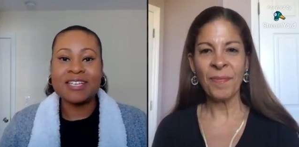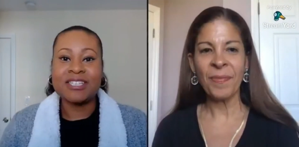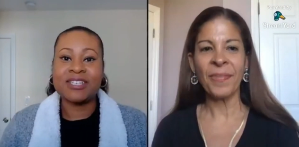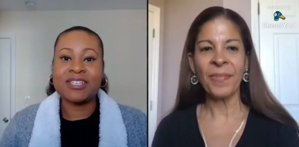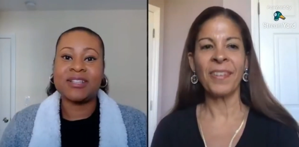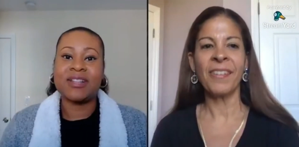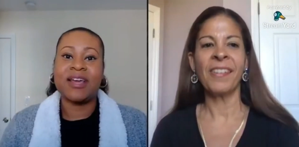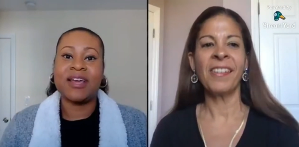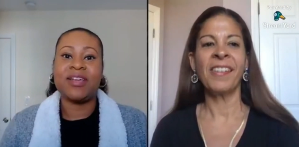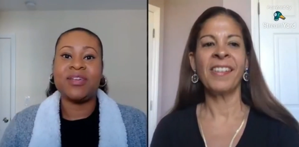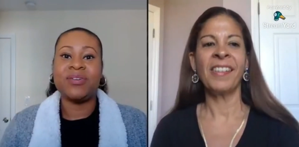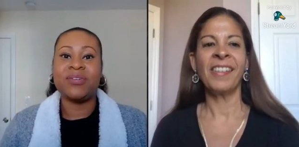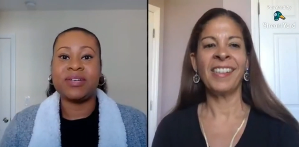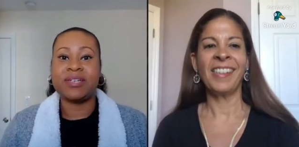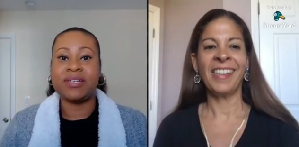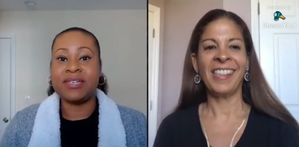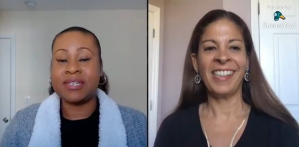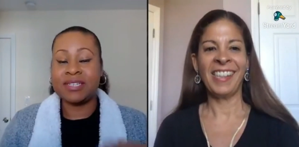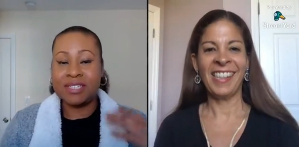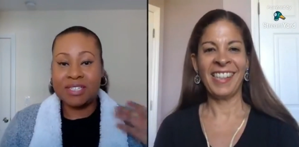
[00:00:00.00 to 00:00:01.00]
Speaker 1: so that you
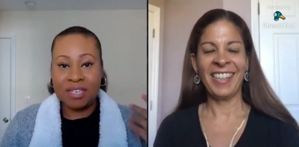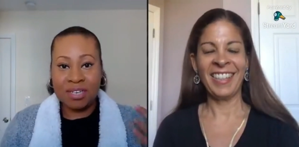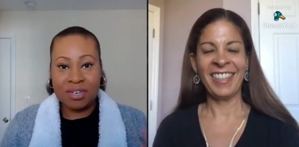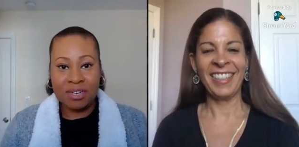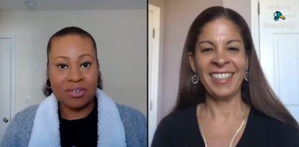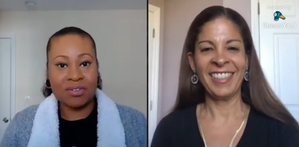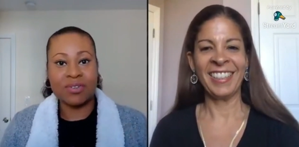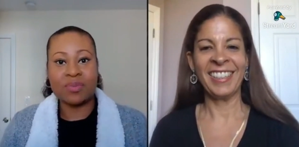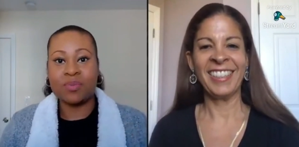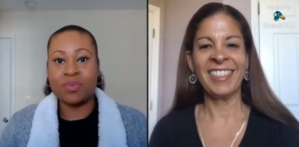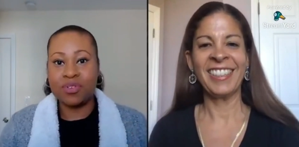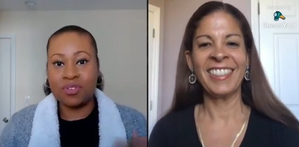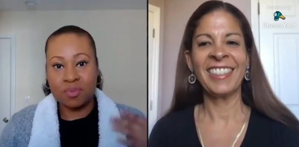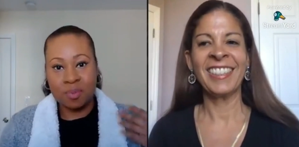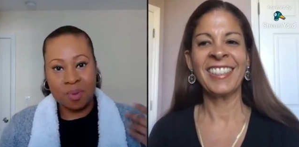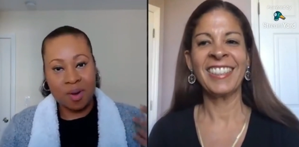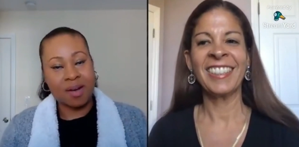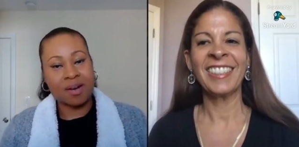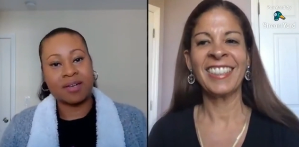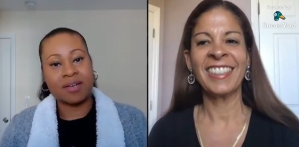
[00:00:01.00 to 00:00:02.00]
can continue to move
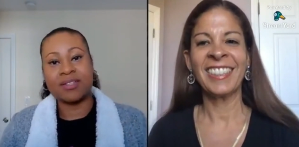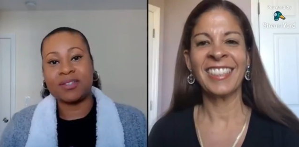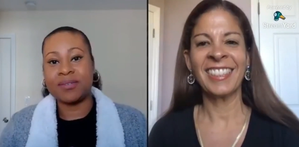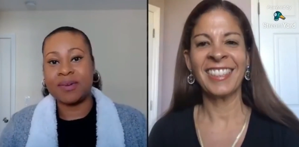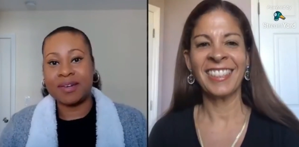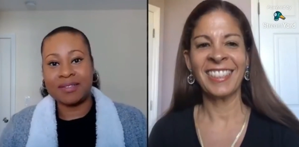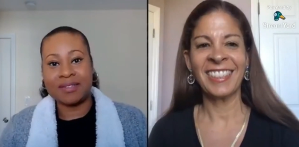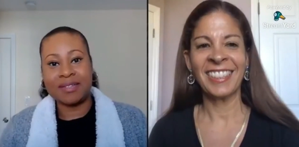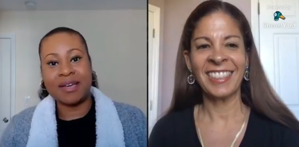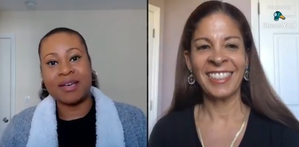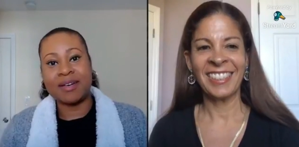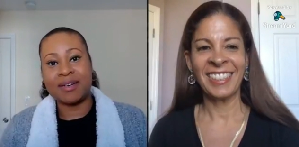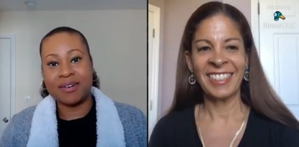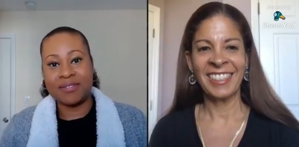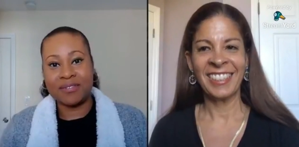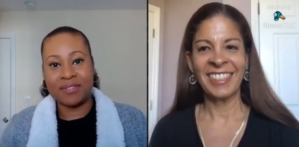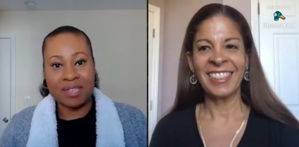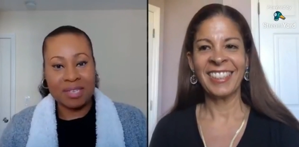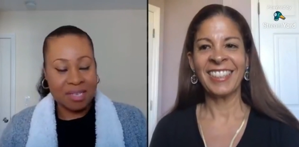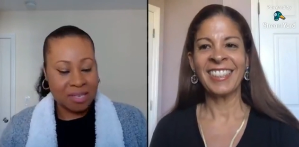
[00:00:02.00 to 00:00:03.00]
product throughout the end
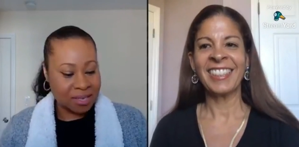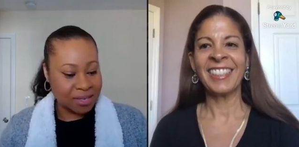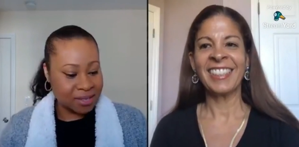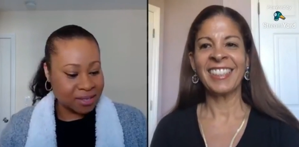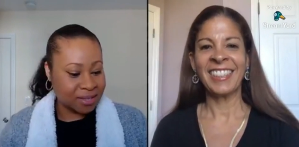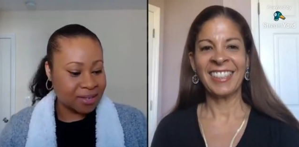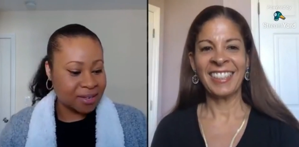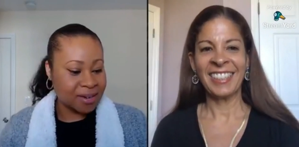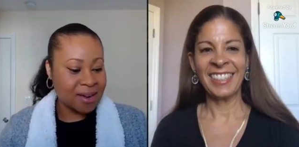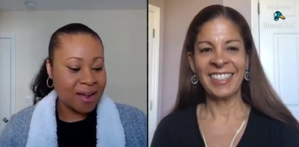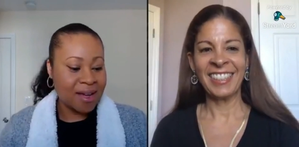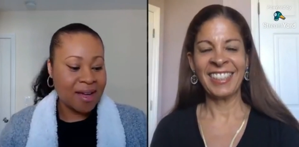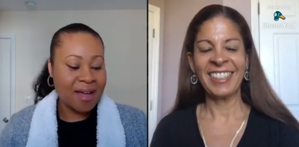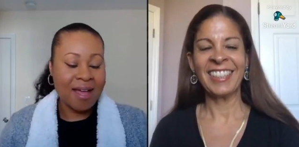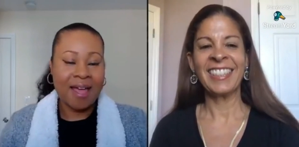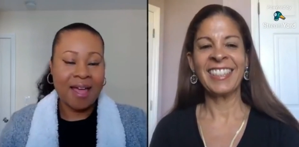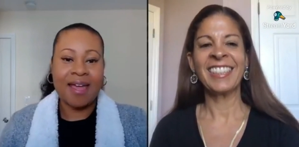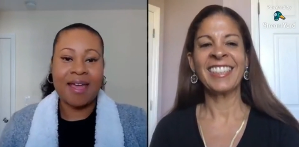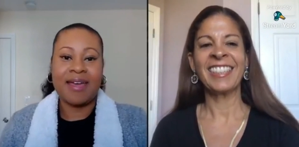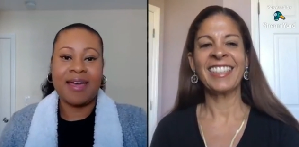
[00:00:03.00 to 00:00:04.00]
of the year,
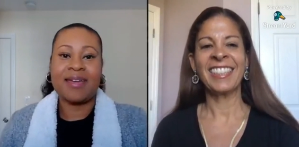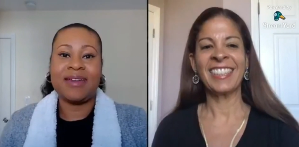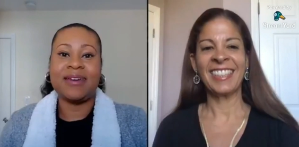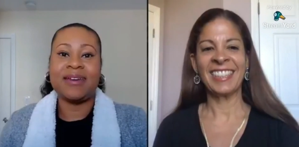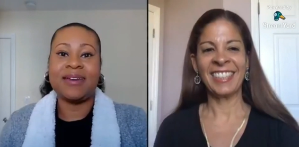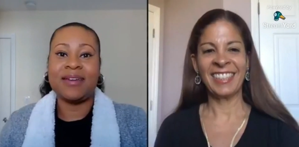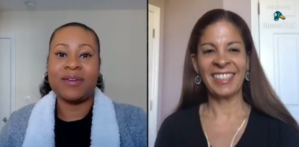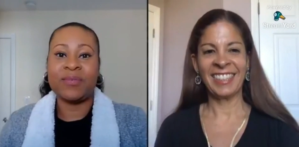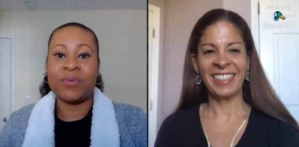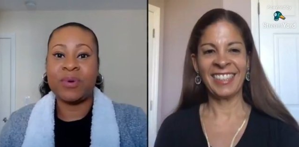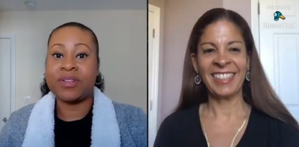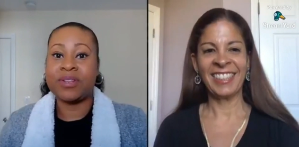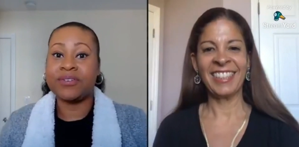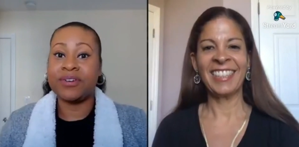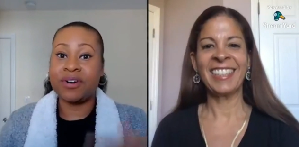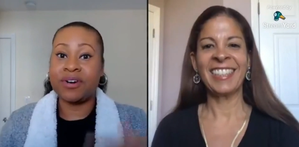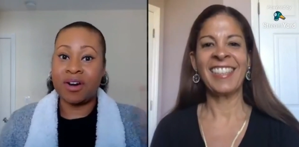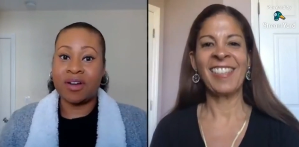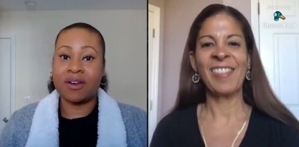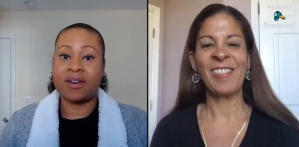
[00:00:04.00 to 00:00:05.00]
and whether
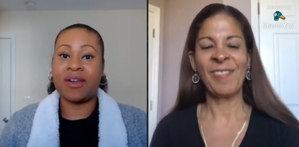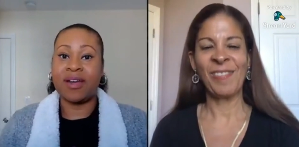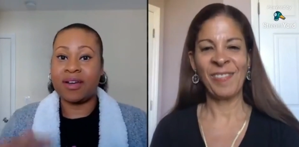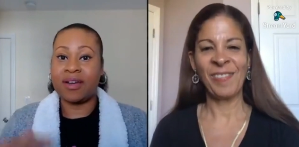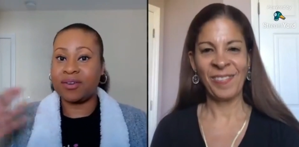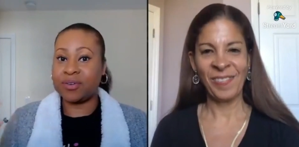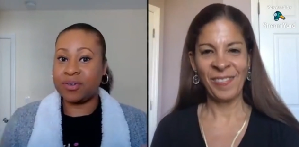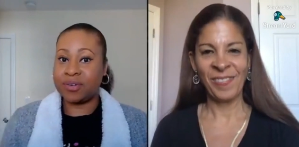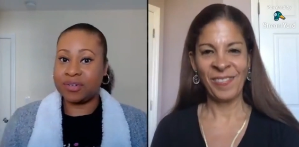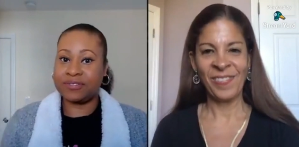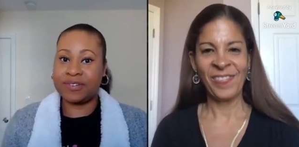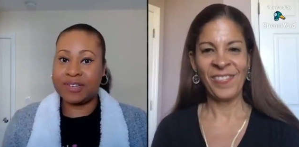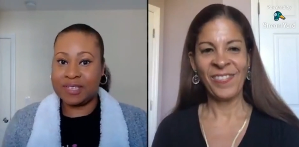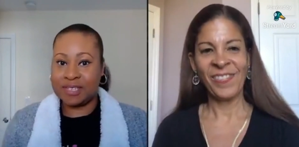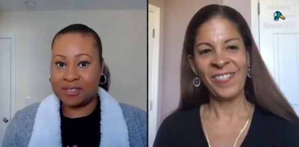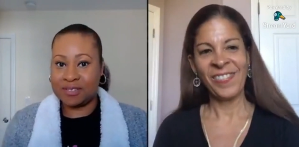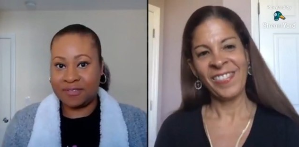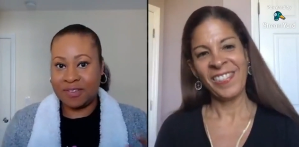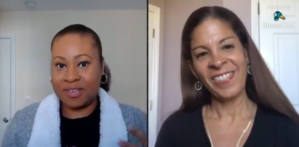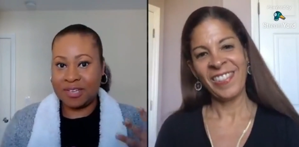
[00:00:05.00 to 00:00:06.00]
you're online or
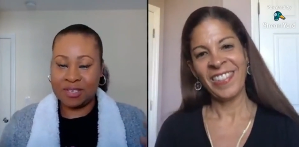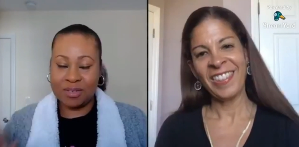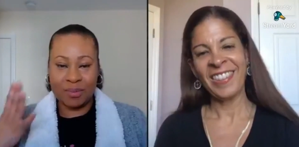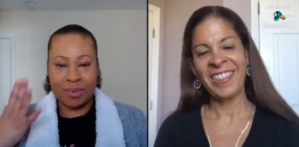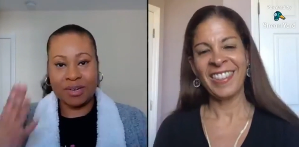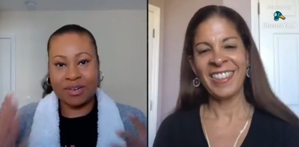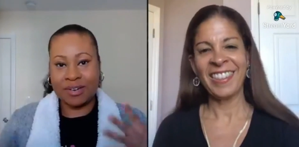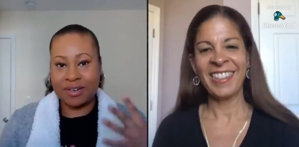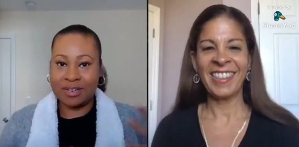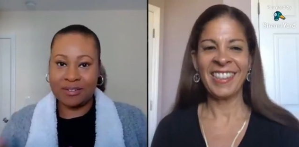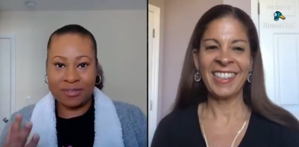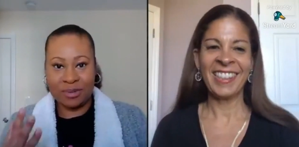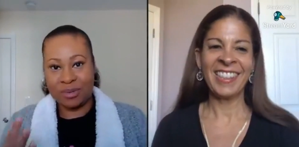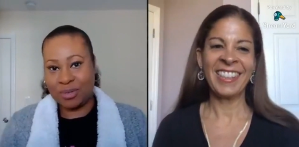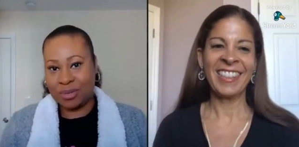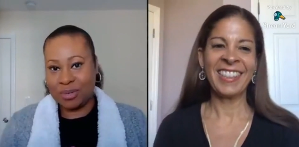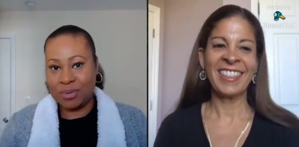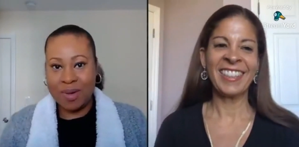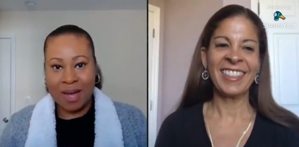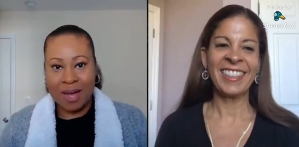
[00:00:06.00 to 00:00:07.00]
face-to-face. So we're going to give you
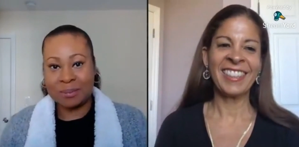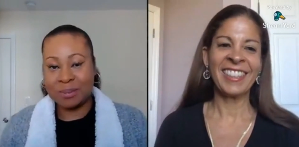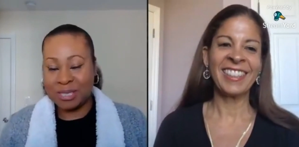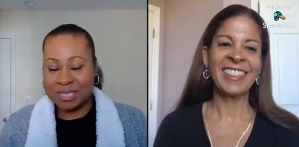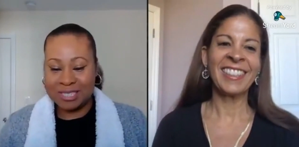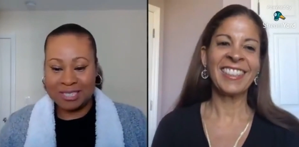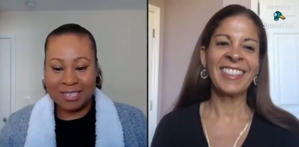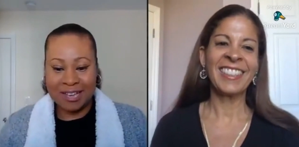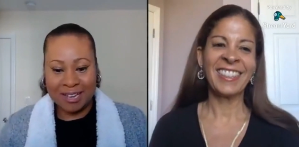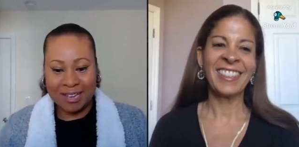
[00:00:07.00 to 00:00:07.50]
two options